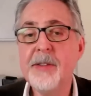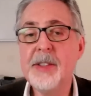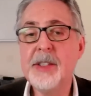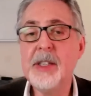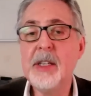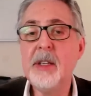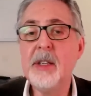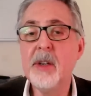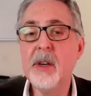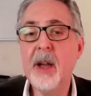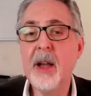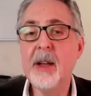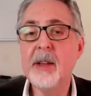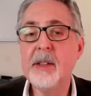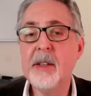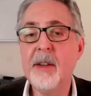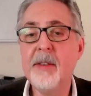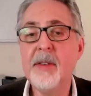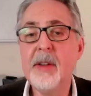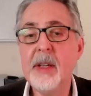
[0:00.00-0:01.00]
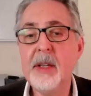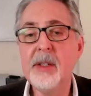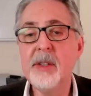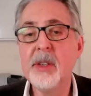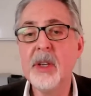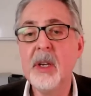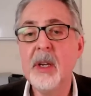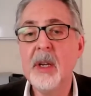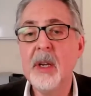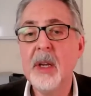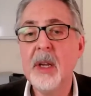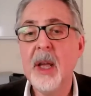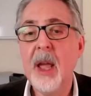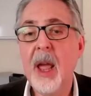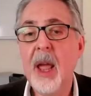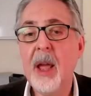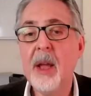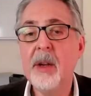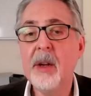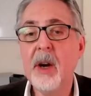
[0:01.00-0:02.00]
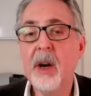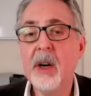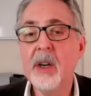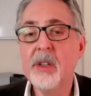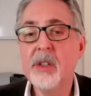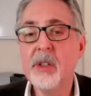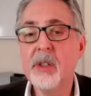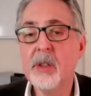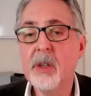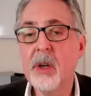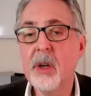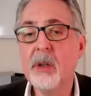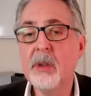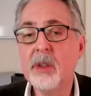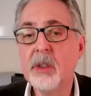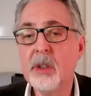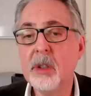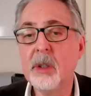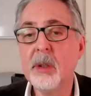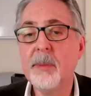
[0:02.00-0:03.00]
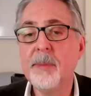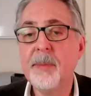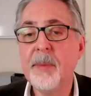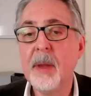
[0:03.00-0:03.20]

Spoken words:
senior activities and arts and culture,